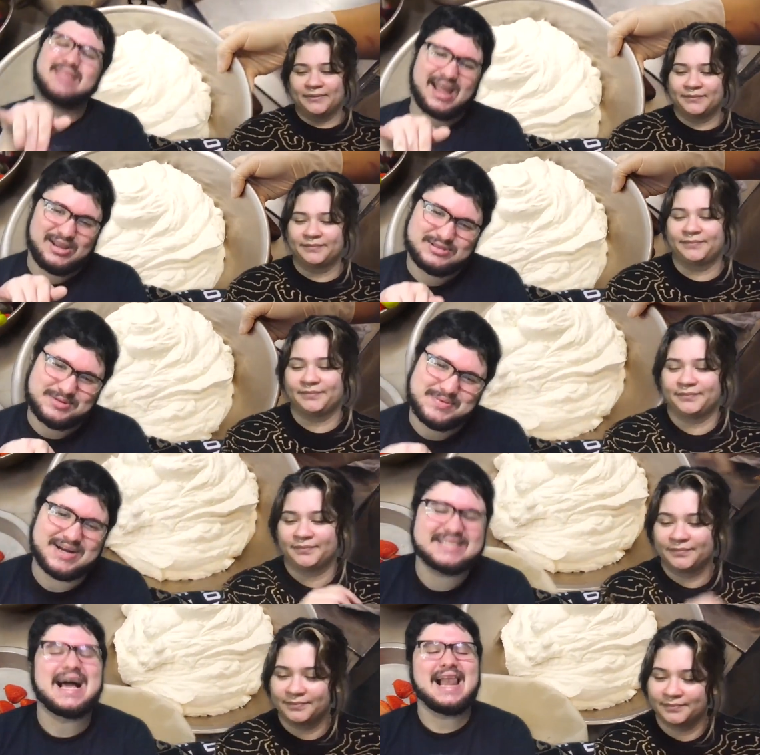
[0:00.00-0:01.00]
Speaker 1: Thank you so
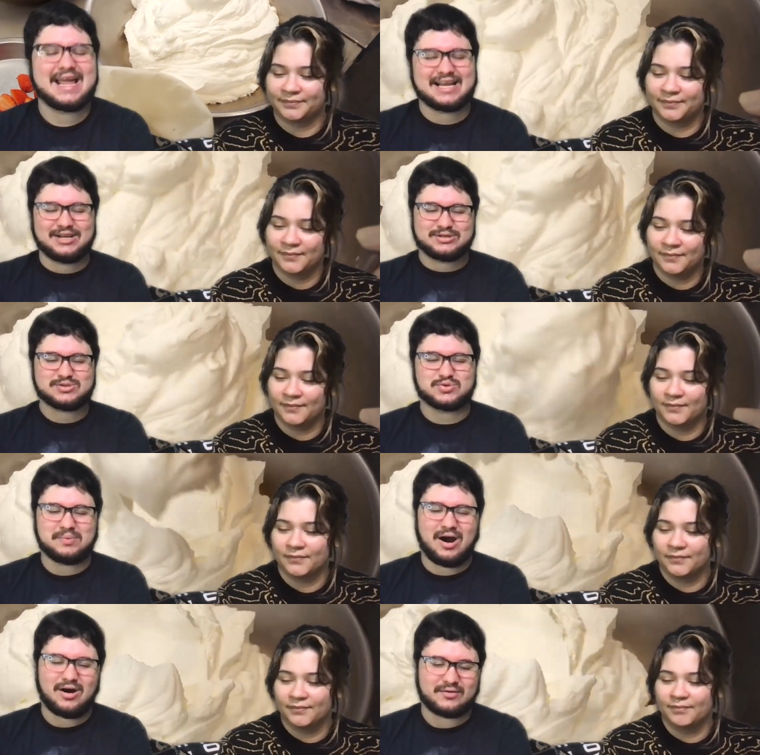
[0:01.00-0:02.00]
much. I like a little
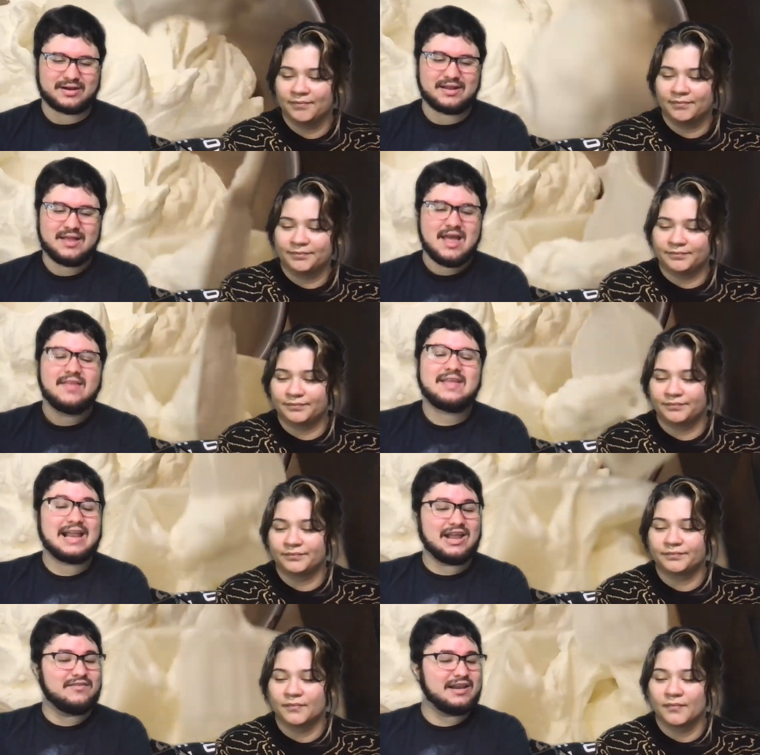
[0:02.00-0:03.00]
strawberry. They
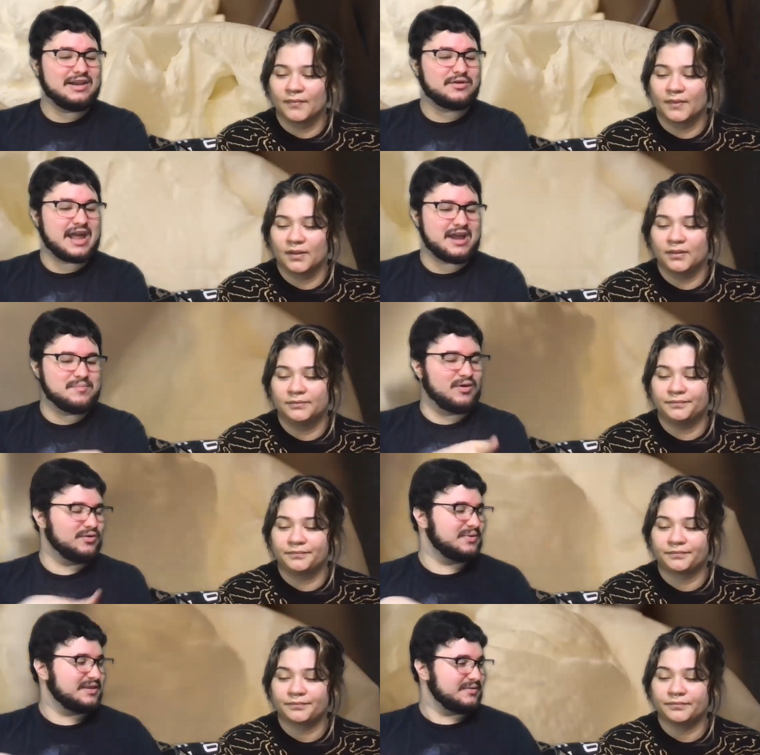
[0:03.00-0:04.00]
love a little cake
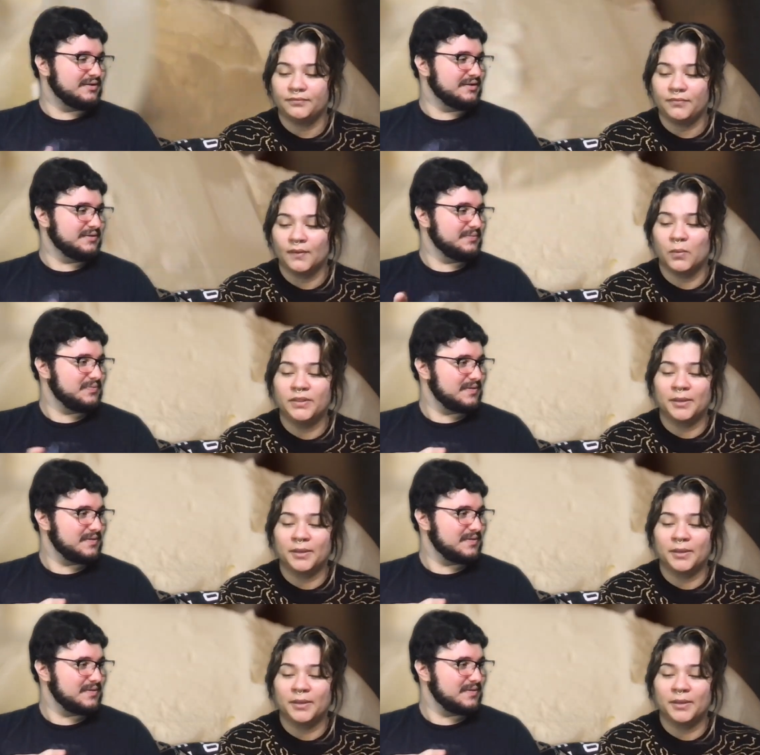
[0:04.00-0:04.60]
mold with the with